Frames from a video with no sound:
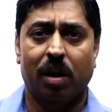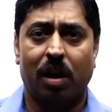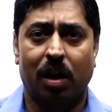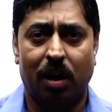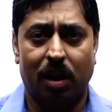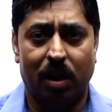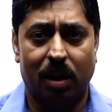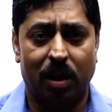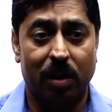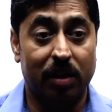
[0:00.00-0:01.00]

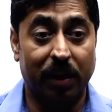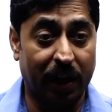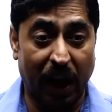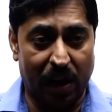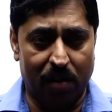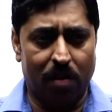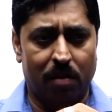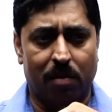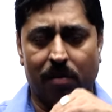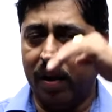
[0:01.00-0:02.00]
the can
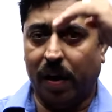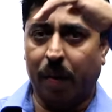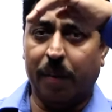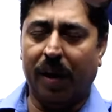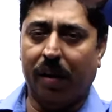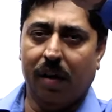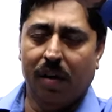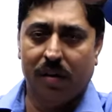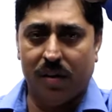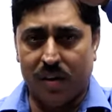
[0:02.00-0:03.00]
will remain
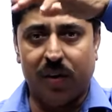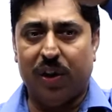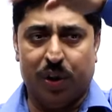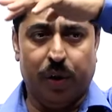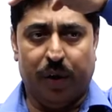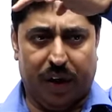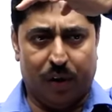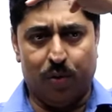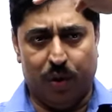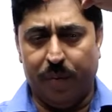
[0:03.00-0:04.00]
stationary
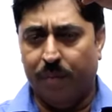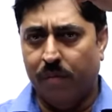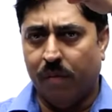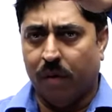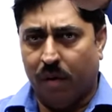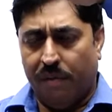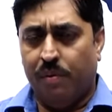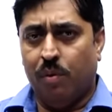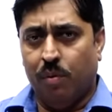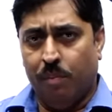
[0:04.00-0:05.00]
actually. If
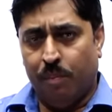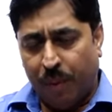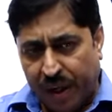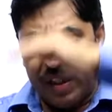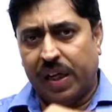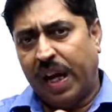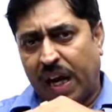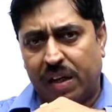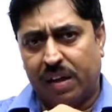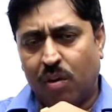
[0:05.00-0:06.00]
you bring the
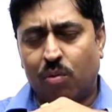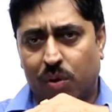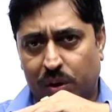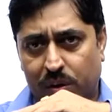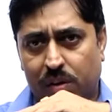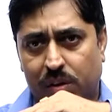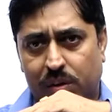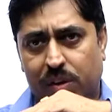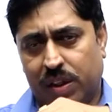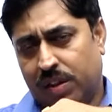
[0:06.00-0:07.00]
can downward,
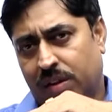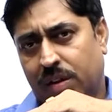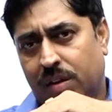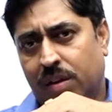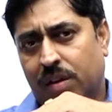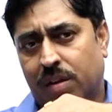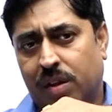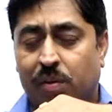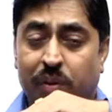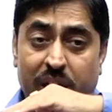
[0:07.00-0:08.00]
then
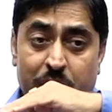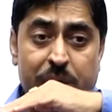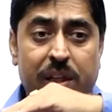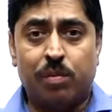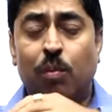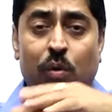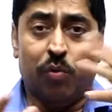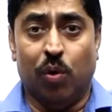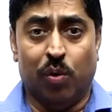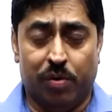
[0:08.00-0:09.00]
it will experience more
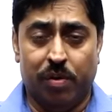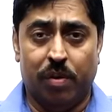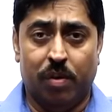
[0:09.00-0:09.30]
force